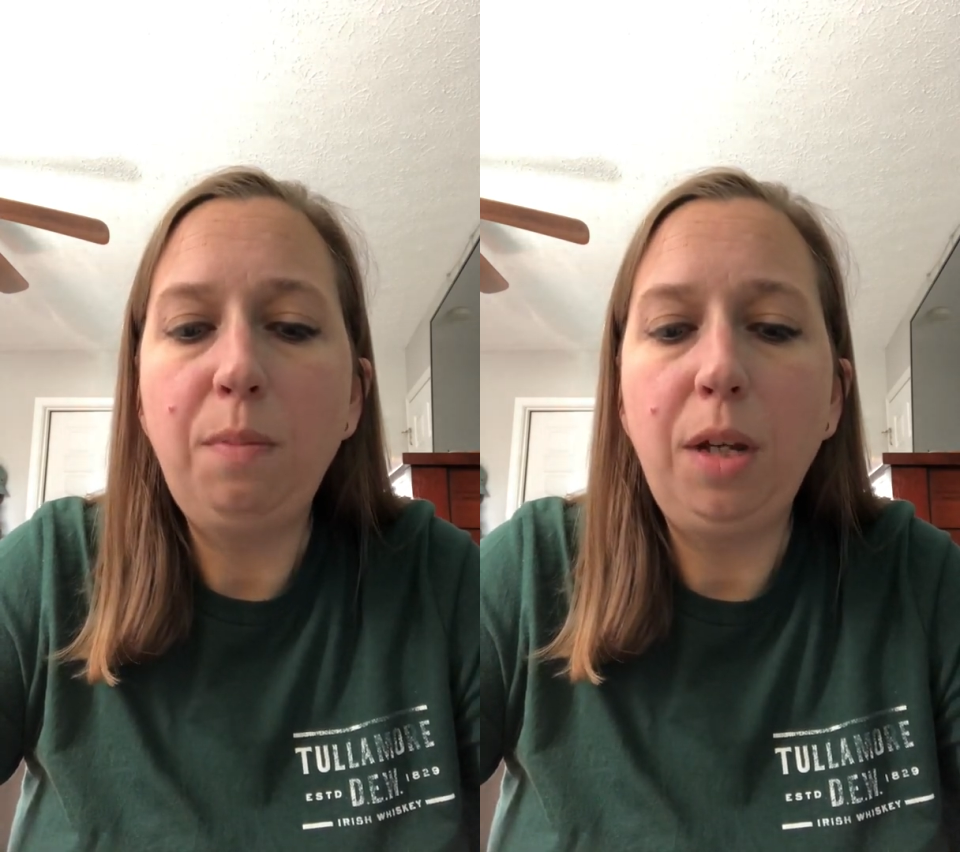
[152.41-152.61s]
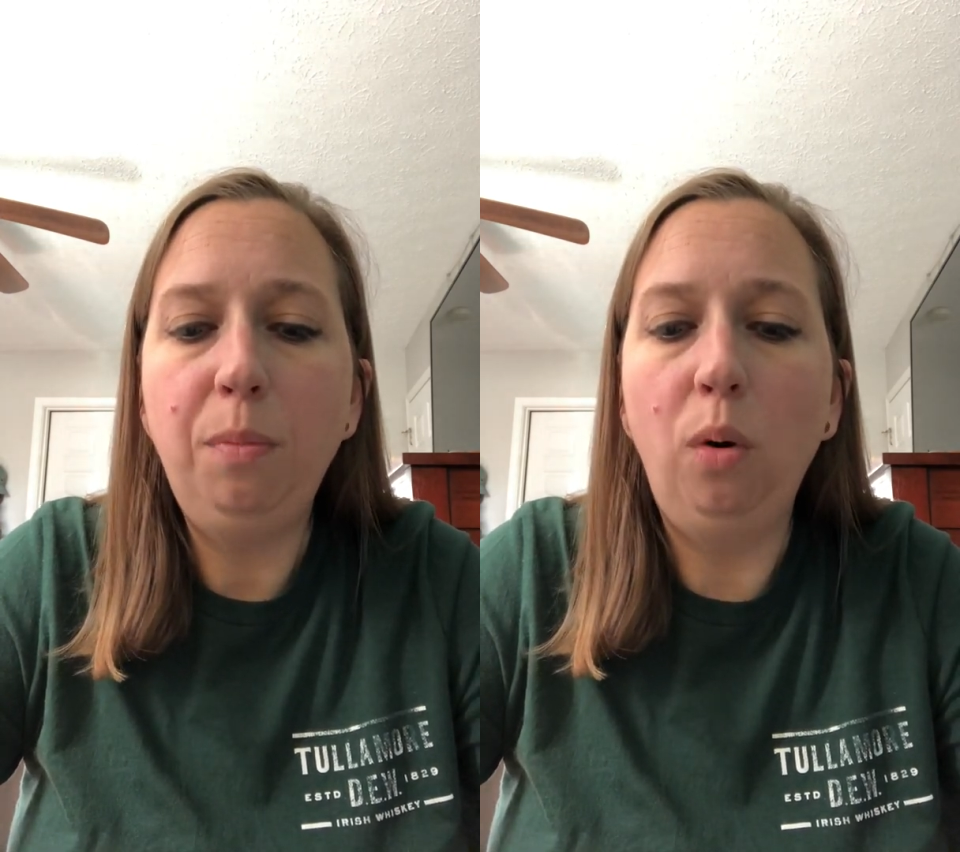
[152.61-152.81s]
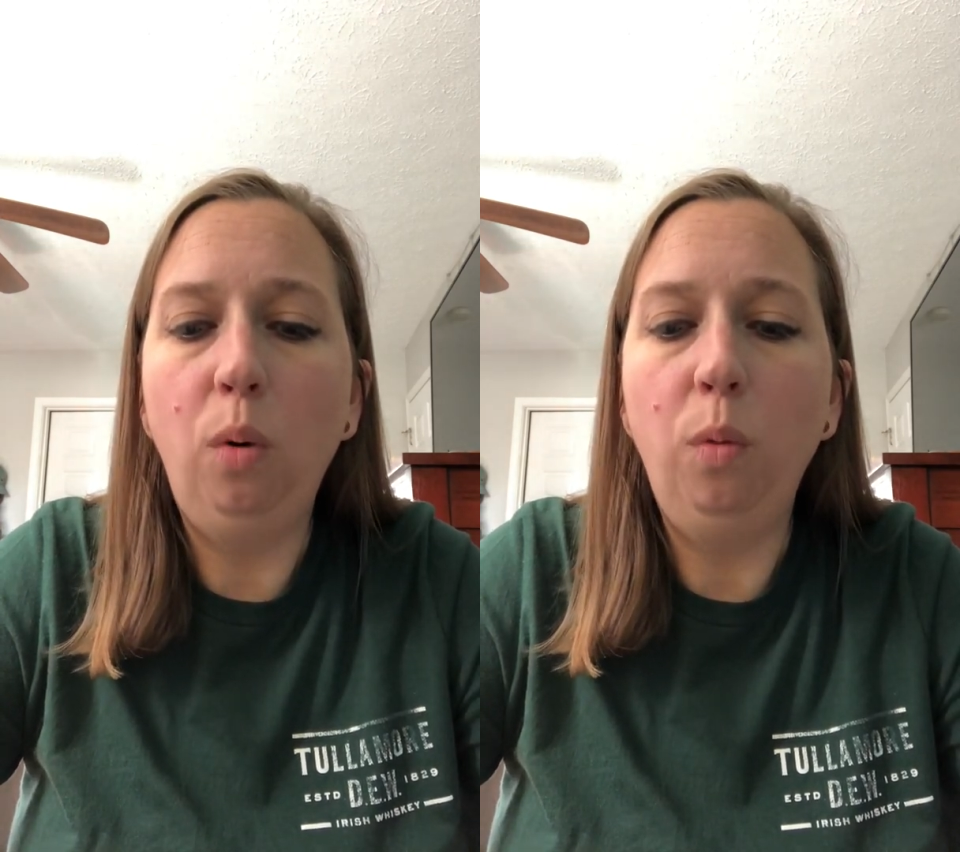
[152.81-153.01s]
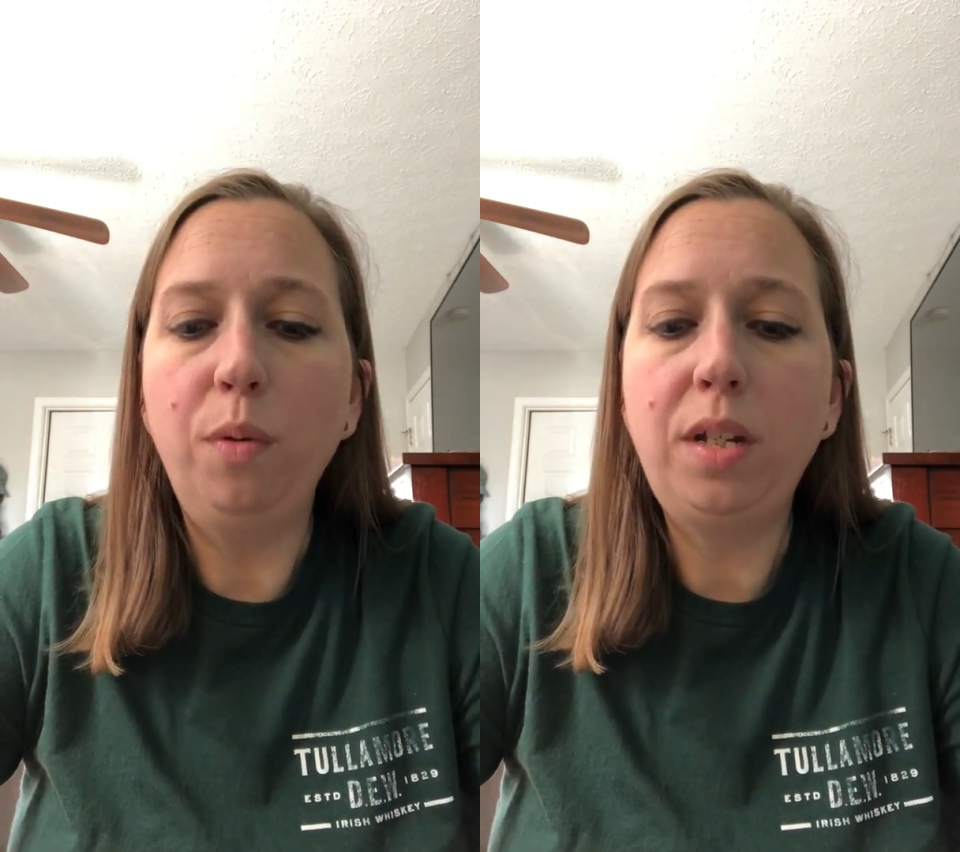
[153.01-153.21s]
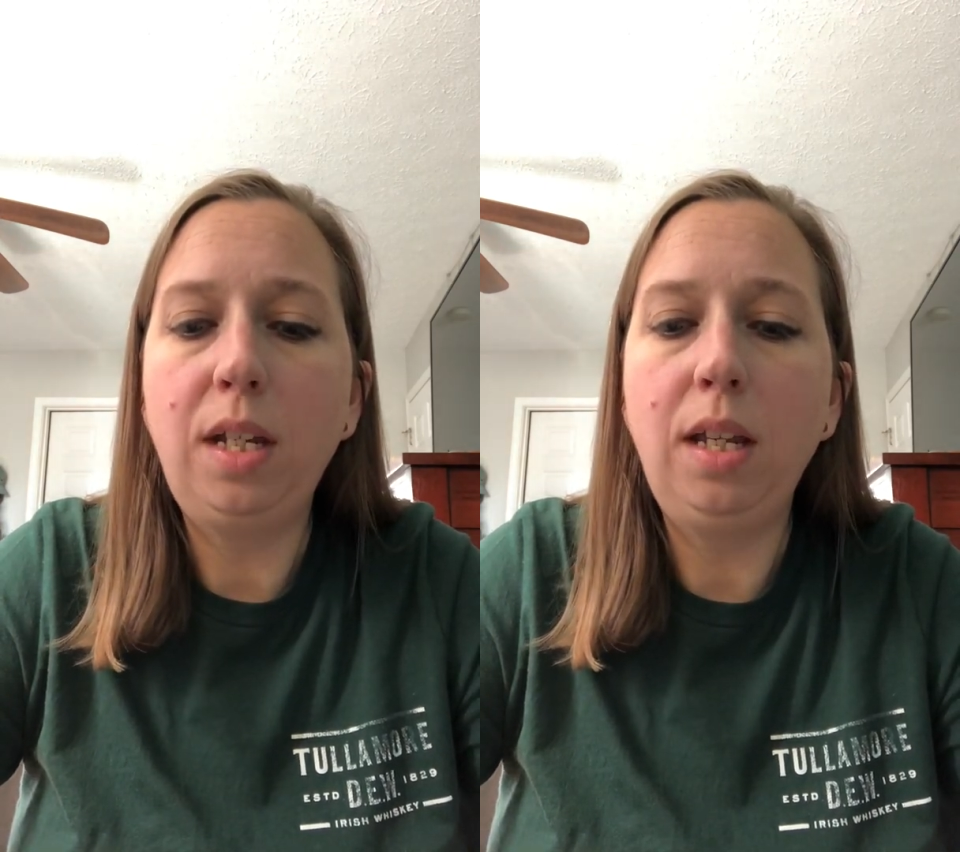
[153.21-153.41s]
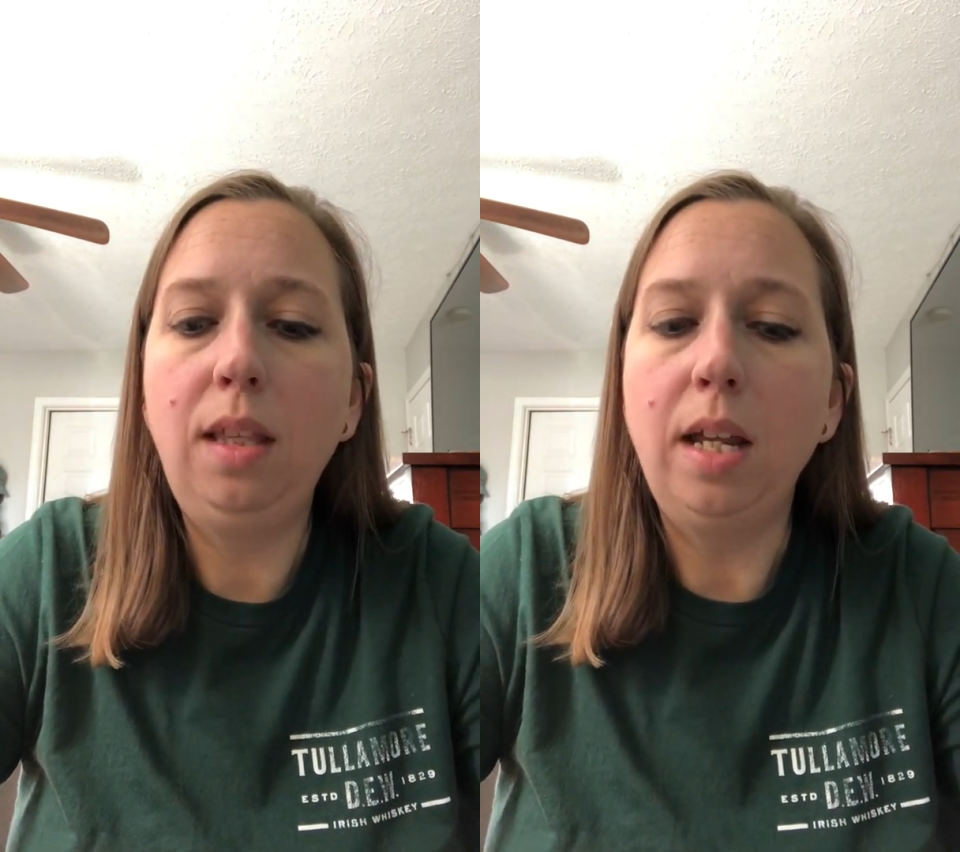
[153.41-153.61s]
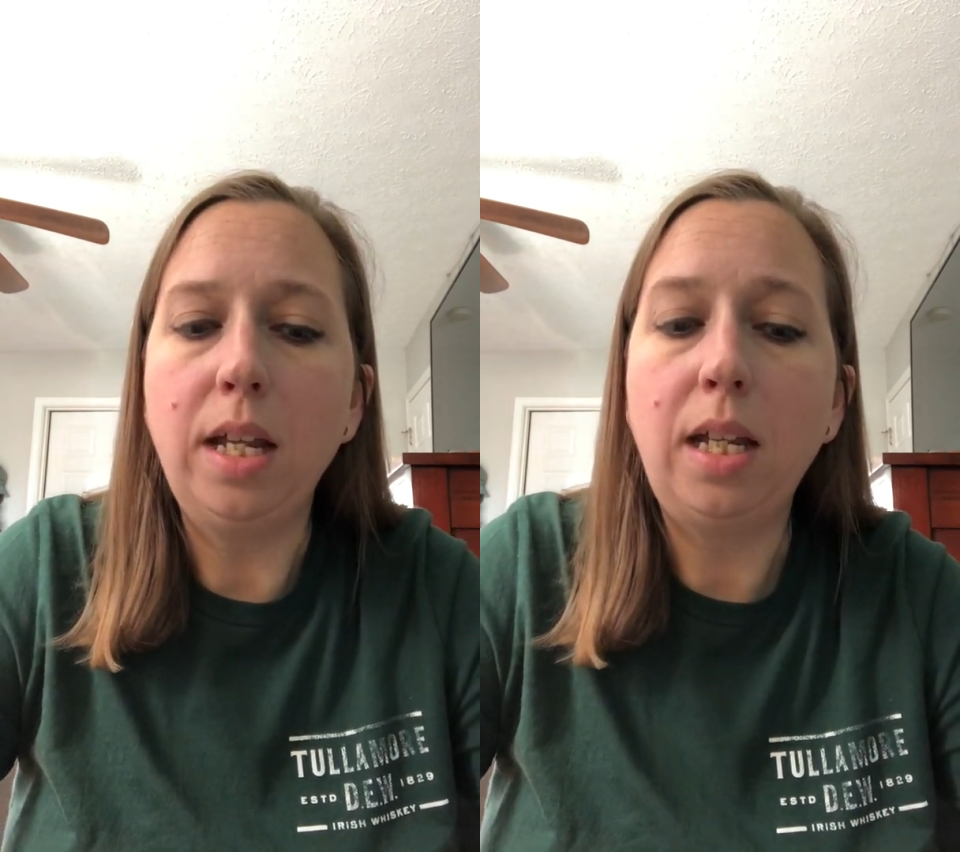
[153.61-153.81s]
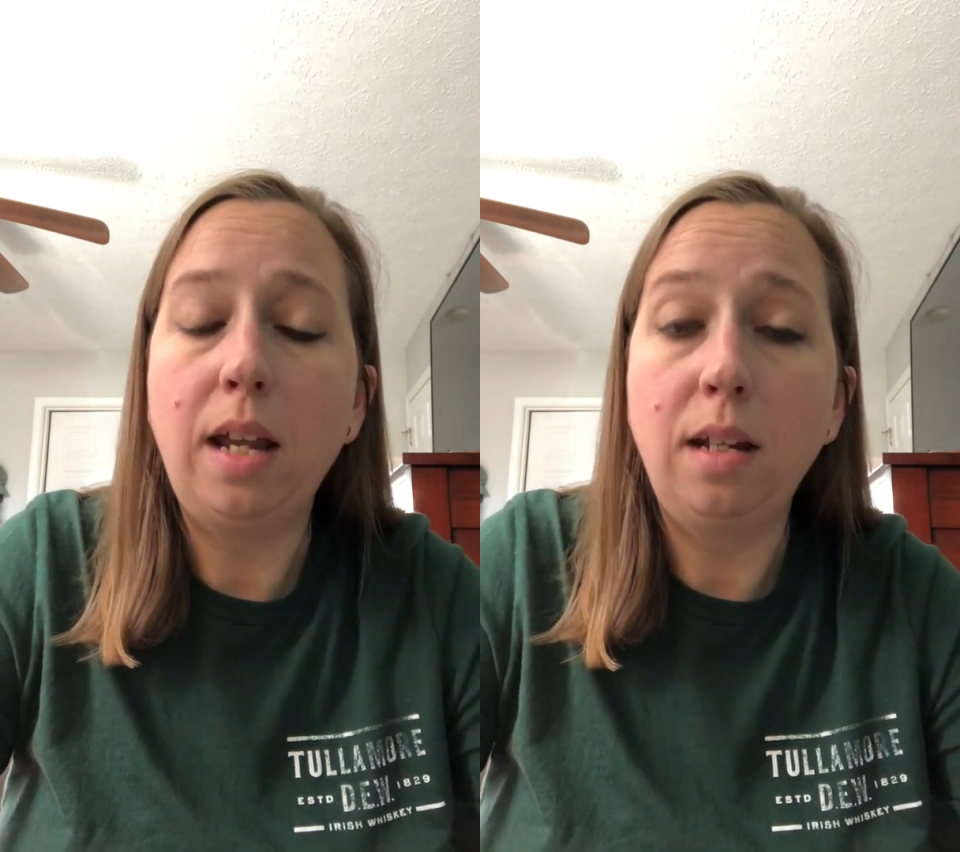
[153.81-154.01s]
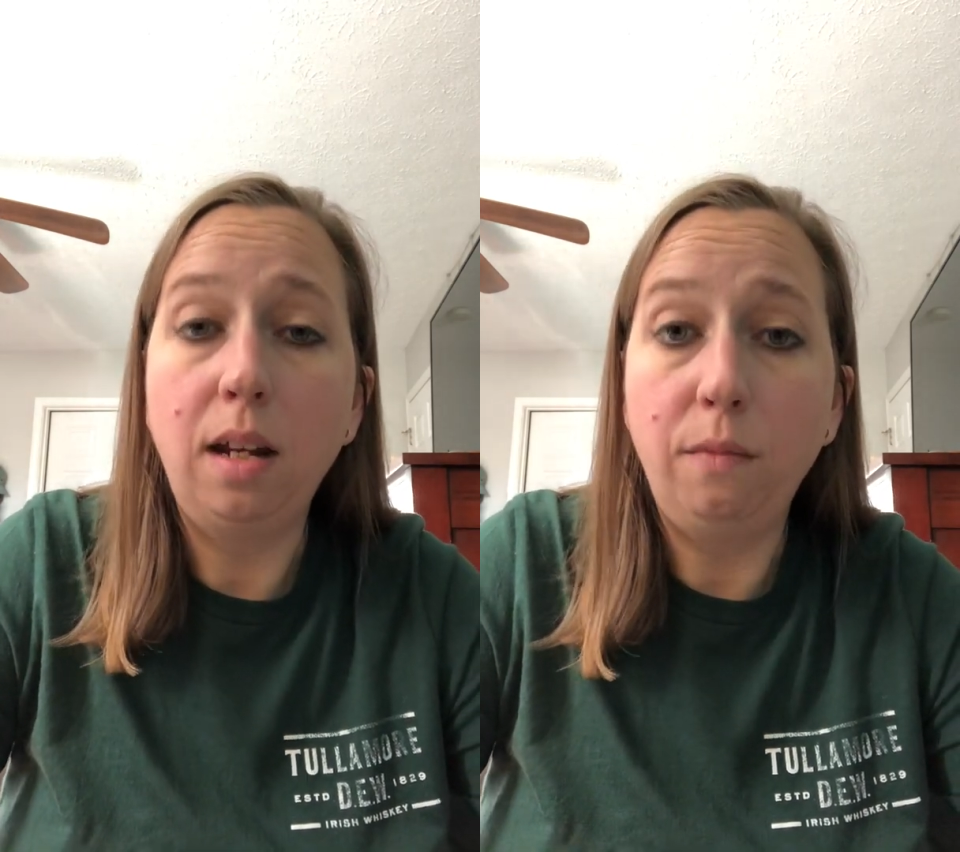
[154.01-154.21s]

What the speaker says: people will see this as an